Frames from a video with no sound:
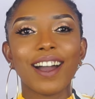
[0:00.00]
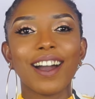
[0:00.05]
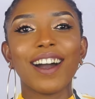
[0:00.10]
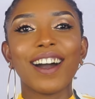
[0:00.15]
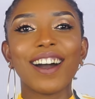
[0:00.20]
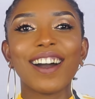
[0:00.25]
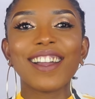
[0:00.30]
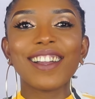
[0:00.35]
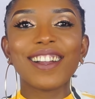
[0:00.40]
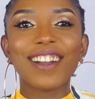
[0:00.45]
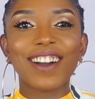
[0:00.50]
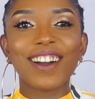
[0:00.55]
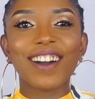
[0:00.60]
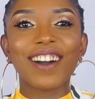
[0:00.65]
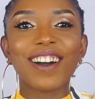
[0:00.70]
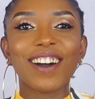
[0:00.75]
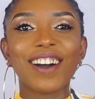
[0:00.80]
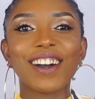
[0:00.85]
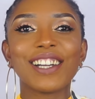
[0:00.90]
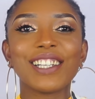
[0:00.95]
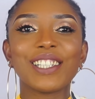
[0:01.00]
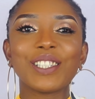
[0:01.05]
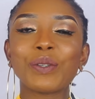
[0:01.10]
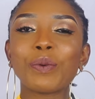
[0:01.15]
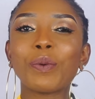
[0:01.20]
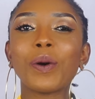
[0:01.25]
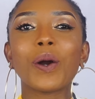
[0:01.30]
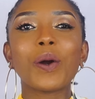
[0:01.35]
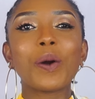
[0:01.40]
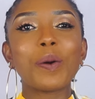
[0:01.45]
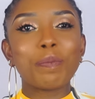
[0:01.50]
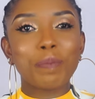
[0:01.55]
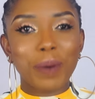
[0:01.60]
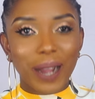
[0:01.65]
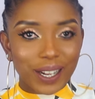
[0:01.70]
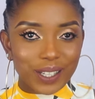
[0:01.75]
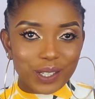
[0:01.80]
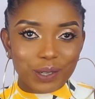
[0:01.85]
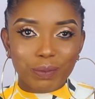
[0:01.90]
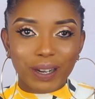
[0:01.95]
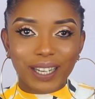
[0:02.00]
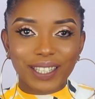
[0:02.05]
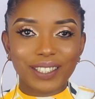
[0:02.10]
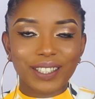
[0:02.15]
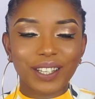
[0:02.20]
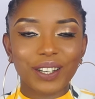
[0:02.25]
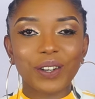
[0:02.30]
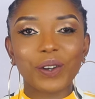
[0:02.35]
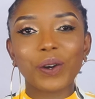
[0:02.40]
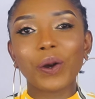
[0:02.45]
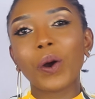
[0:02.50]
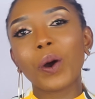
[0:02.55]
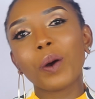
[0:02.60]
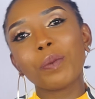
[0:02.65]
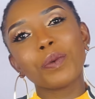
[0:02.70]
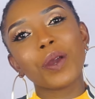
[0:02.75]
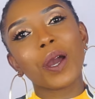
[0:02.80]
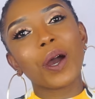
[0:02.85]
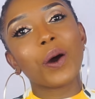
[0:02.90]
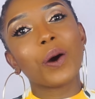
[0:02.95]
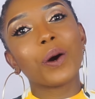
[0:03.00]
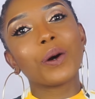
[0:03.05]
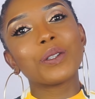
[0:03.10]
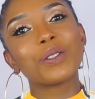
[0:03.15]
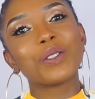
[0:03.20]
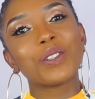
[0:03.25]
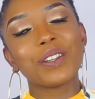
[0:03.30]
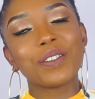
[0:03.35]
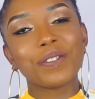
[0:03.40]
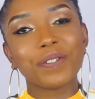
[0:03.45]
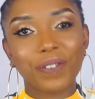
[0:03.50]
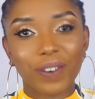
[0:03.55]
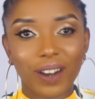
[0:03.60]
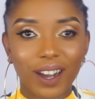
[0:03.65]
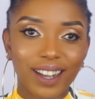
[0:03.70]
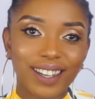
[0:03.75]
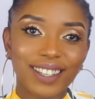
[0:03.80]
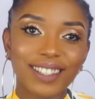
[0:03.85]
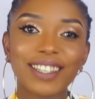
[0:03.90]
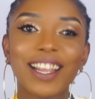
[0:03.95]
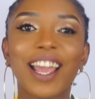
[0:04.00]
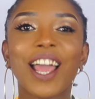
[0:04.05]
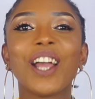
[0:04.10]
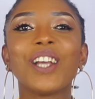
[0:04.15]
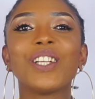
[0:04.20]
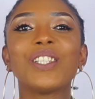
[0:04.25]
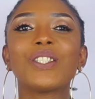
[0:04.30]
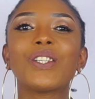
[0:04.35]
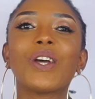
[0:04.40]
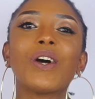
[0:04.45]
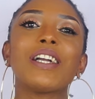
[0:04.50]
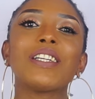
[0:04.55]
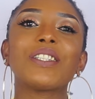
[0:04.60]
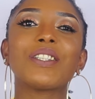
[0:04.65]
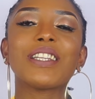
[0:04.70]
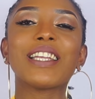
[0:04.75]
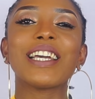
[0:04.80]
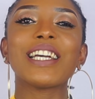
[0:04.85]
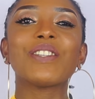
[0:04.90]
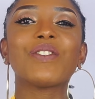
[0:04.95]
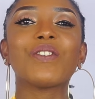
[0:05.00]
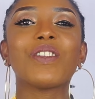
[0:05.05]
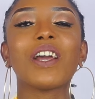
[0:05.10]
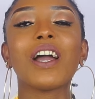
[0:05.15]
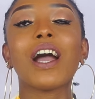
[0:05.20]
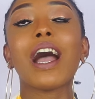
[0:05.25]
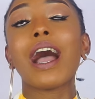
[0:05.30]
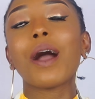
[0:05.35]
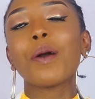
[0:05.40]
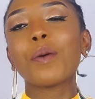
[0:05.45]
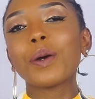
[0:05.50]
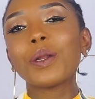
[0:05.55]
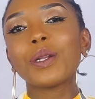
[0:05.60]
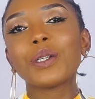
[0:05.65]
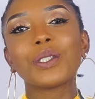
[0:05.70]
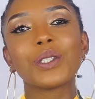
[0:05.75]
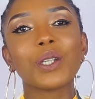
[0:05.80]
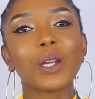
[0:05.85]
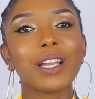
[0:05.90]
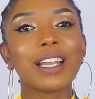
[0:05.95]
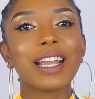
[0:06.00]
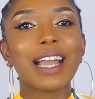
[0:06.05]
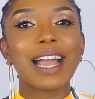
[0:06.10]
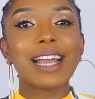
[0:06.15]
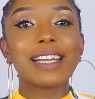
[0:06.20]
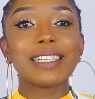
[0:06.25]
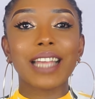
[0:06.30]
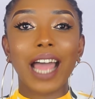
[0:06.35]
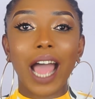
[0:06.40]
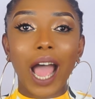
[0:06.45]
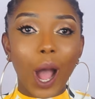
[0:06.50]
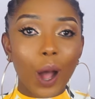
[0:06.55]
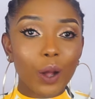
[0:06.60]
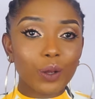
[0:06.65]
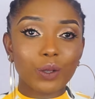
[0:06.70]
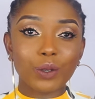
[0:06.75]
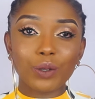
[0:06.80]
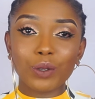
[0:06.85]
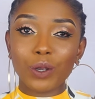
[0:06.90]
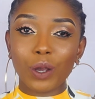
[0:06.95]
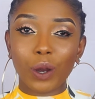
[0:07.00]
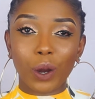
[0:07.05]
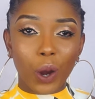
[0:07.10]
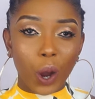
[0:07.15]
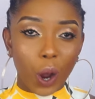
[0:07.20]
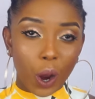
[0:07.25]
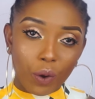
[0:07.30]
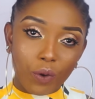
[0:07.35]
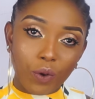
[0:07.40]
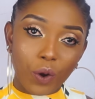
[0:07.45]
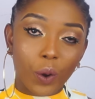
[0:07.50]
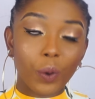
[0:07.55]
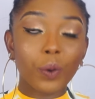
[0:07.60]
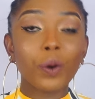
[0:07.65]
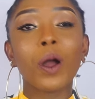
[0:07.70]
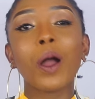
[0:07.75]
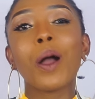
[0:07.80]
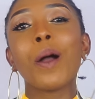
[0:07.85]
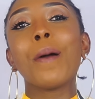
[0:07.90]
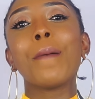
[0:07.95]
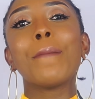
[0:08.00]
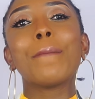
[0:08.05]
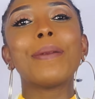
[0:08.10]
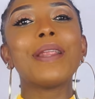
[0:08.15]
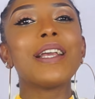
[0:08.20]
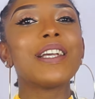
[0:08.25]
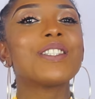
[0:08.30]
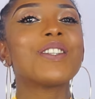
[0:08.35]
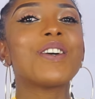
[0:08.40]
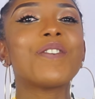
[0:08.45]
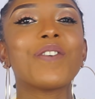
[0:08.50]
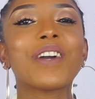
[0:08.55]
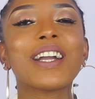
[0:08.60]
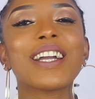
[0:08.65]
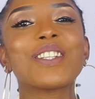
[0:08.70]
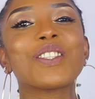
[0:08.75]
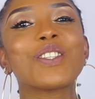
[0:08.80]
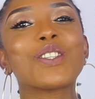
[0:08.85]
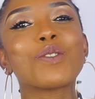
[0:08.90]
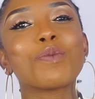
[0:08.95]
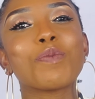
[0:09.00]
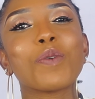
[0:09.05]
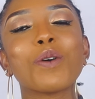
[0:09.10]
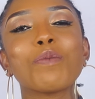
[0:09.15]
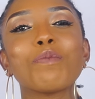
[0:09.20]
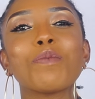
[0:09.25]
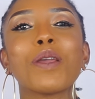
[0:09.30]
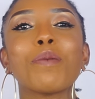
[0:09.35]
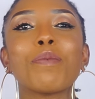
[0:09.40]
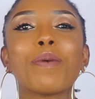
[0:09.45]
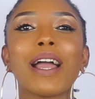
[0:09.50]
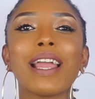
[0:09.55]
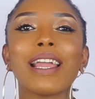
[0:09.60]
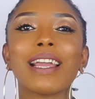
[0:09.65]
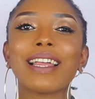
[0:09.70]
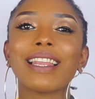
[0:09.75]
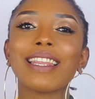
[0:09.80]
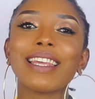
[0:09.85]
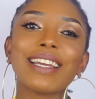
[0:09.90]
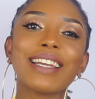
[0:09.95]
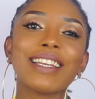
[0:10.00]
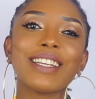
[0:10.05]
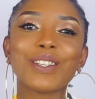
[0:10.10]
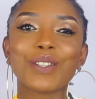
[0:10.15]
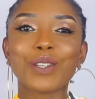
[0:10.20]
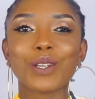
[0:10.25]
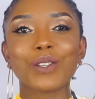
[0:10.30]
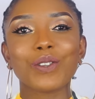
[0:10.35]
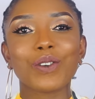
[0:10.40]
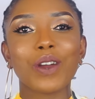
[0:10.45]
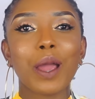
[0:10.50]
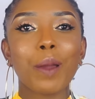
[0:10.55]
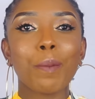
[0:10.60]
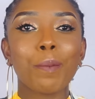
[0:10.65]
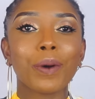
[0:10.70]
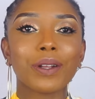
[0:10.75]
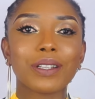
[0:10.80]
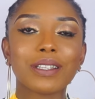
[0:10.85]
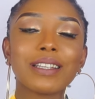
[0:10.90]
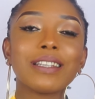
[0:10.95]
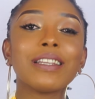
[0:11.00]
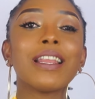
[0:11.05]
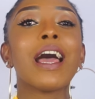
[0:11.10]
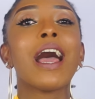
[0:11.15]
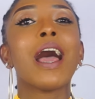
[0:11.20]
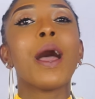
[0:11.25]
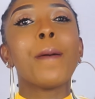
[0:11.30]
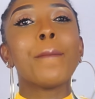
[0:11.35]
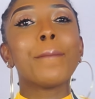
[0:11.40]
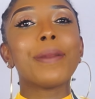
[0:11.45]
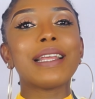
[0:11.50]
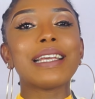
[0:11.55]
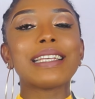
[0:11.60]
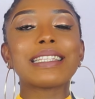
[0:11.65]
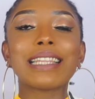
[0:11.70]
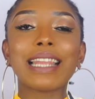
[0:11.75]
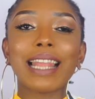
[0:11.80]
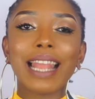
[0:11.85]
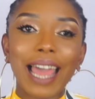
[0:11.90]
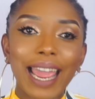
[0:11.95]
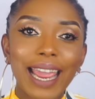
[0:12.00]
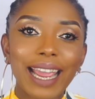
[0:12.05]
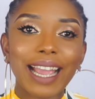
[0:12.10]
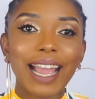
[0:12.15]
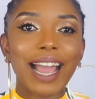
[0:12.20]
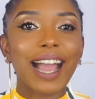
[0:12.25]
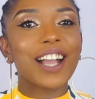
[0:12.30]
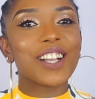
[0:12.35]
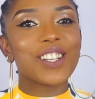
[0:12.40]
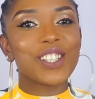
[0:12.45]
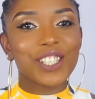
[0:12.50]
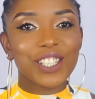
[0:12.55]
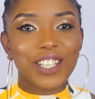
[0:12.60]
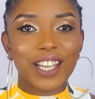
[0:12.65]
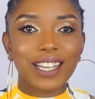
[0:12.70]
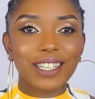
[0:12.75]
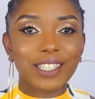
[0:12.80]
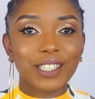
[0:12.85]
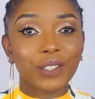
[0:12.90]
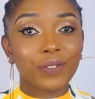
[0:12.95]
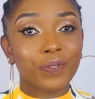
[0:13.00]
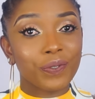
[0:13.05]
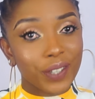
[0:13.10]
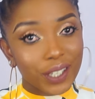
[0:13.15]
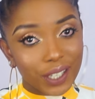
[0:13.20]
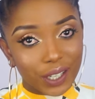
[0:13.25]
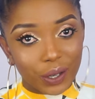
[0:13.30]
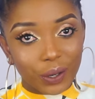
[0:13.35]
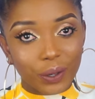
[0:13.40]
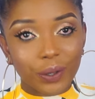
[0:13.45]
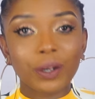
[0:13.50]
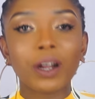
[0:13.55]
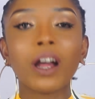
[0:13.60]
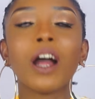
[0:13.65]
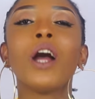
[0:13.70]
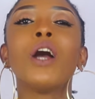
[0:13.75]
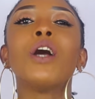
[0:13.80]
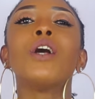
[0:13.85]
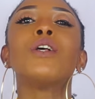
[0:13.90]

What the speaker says: Hi guys, welcome back to my channel. Hope you're all doing fine. So in today's video, I'm going to show you guys how to do your cornrow. Please don't forget to support me by clicking the subscribe button. Please like and share this video.